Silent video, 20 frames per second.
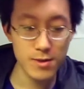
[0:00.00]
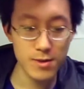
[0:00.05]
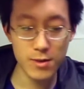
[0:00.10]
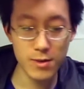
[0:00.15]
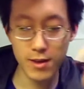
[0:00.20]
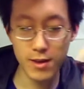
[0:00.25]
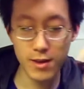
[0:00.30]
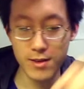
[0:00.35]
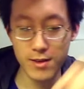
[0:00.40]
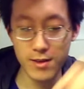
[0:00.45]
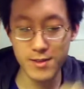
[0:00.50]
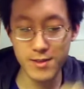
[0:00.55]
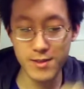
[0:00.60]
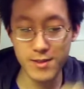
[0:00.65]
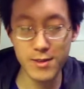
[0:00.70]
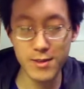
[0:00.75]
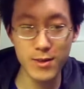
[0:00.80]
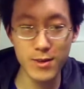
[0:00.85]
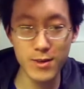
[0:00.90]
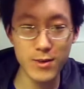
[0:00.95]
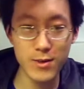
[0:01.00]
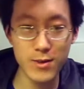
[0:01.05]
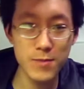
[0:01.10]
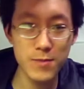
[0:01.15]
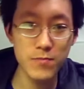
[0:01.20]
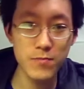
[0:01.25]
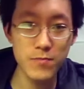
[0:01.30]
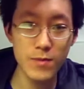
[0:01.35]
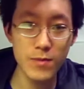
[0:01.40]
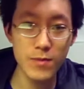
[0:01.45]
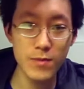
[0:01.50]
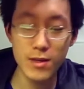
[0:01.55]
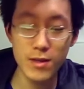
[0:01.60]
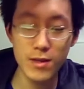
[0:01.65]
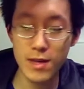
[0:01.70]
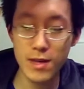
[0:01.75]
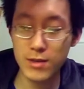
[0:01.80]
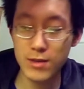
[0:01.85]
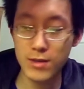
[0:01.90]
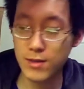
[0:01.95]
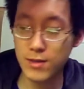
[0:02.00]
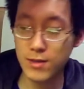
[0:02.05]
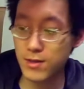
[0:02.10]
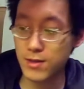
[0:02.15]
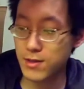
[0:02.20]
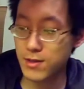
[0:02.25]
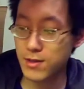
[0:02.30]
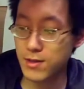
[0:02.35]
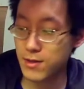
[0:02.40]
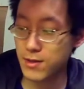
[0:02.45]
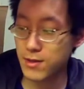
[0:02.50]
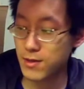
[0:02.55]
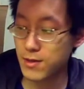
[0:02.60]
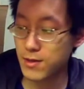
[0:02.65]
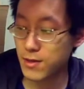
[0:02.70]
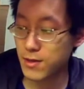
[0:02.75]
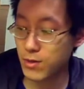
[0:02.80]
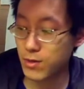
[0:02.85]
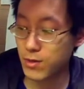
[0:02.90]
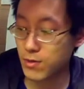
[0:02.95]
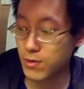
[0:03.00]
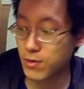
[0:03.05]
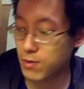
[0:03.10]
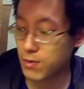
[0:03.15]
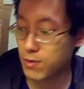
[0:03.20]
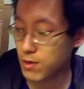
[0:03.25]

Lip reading: Okay? So yeah, so this is just a little